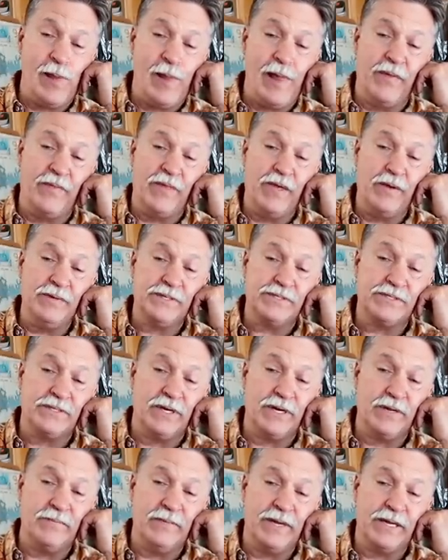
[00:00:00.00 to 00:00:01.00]
And then we
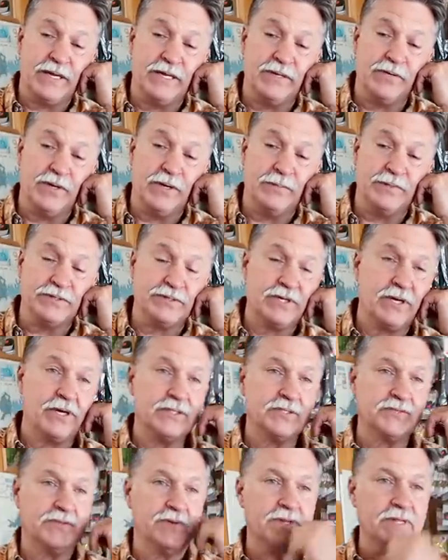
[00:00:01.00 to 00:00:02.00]
started making rubber
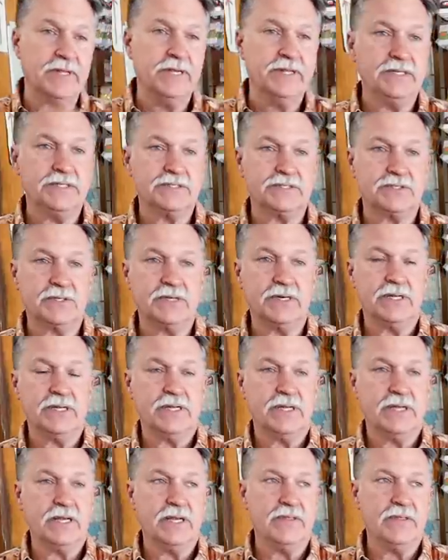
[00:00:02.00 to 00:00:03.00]
skirts for the industry.
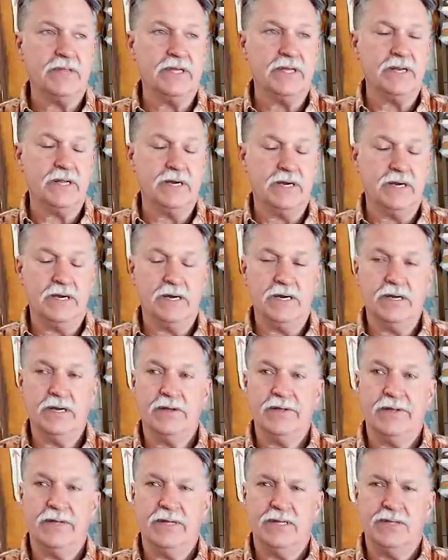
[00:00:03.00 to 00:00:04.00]
And then uh,
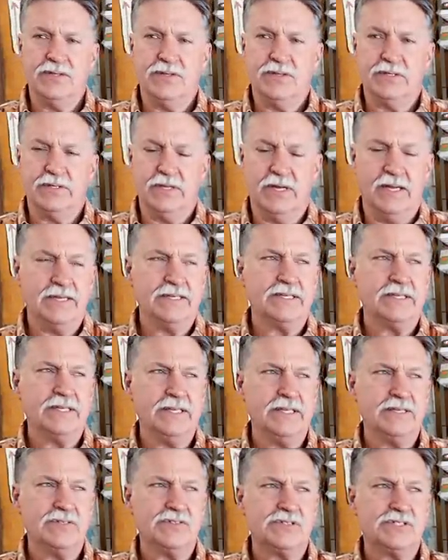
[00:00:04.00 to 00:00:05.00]

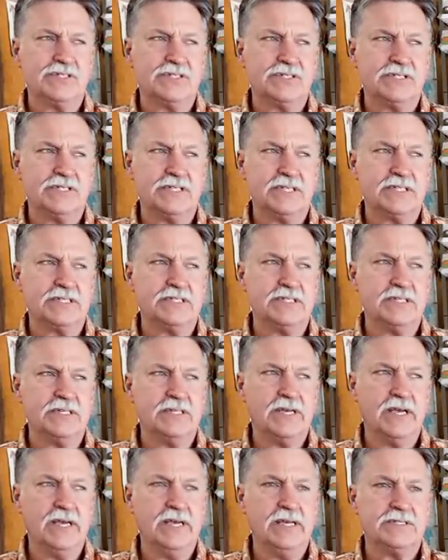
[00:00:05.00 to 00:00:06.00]

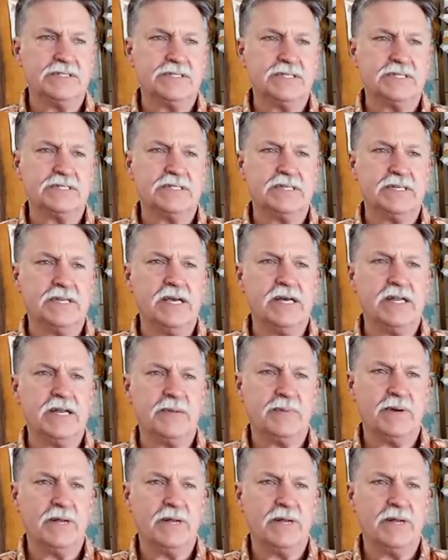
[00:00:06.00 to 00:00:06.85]
1968, 69, he